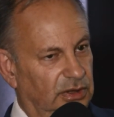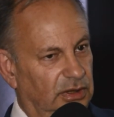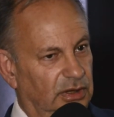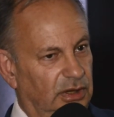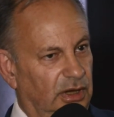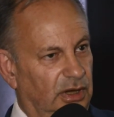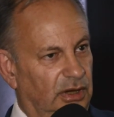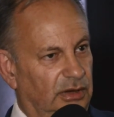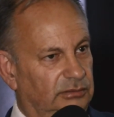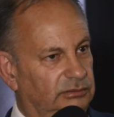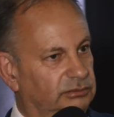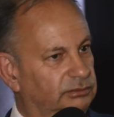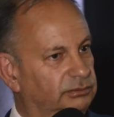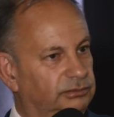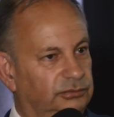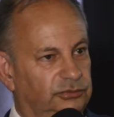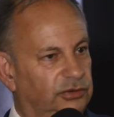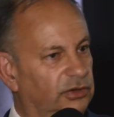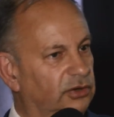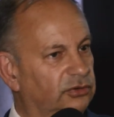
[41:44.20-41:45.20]
Uh,
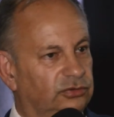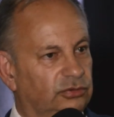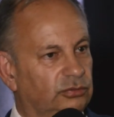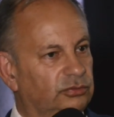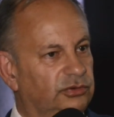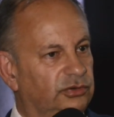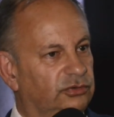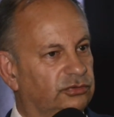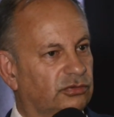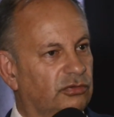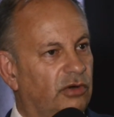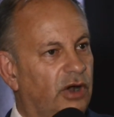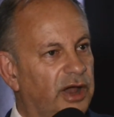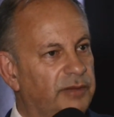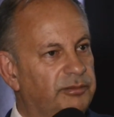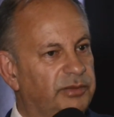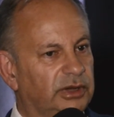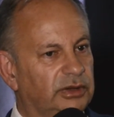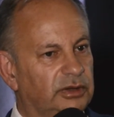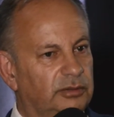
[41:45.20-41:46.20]
Churchill
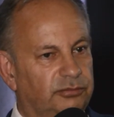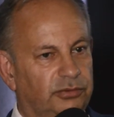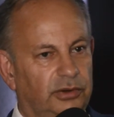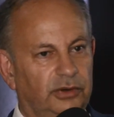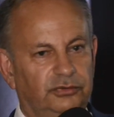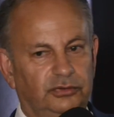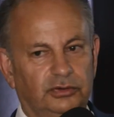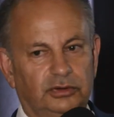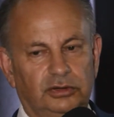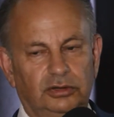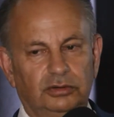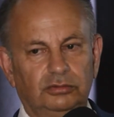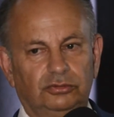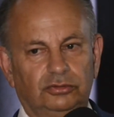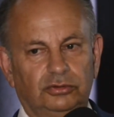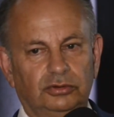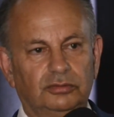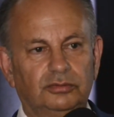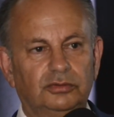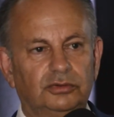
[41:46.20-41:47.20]
describing the
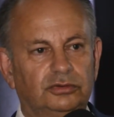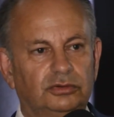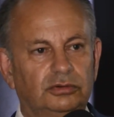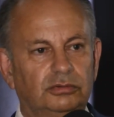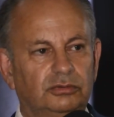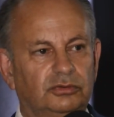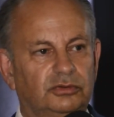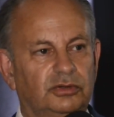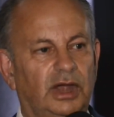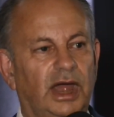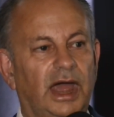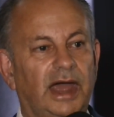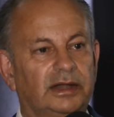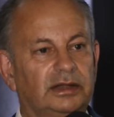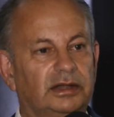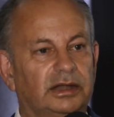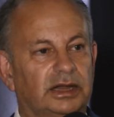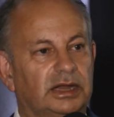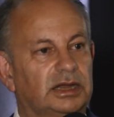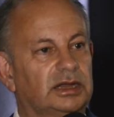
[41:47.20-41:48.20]
persecution of the Jews to
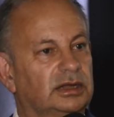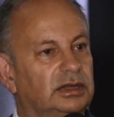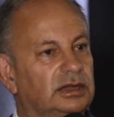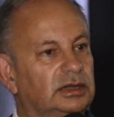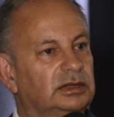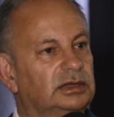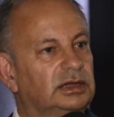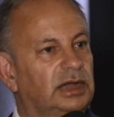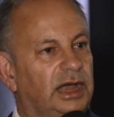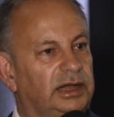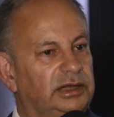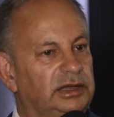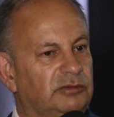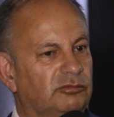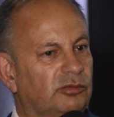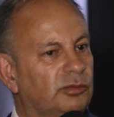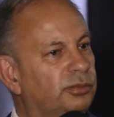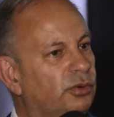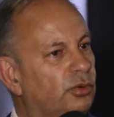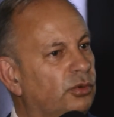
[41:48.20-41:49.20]
Attlee.
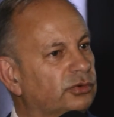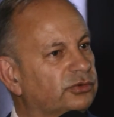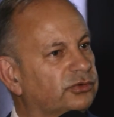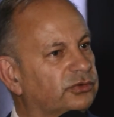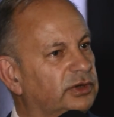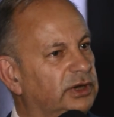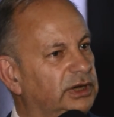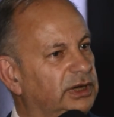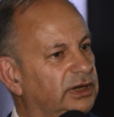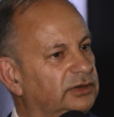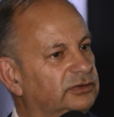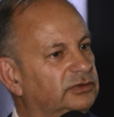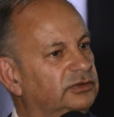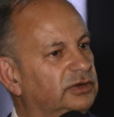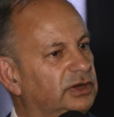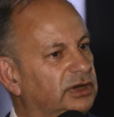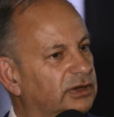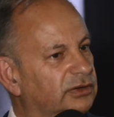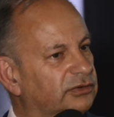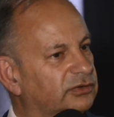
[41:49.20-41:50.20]
Attlee reports that he had
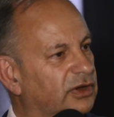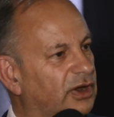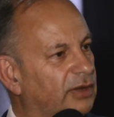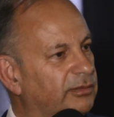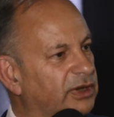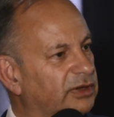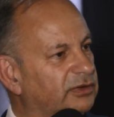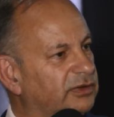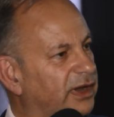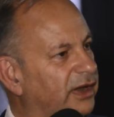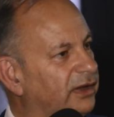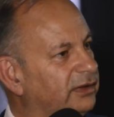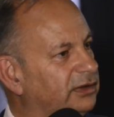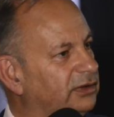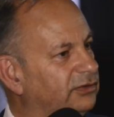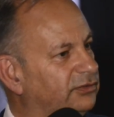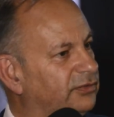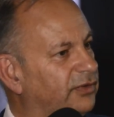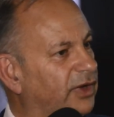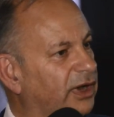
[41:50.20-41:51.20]
tears coming down
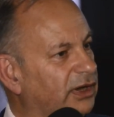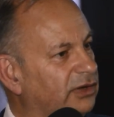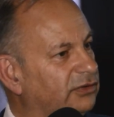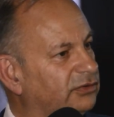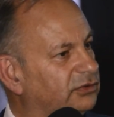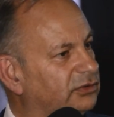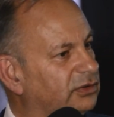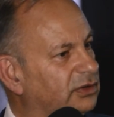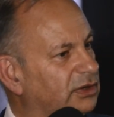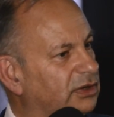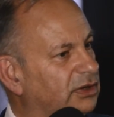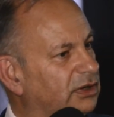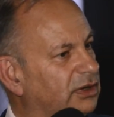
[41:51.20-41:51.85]
his face.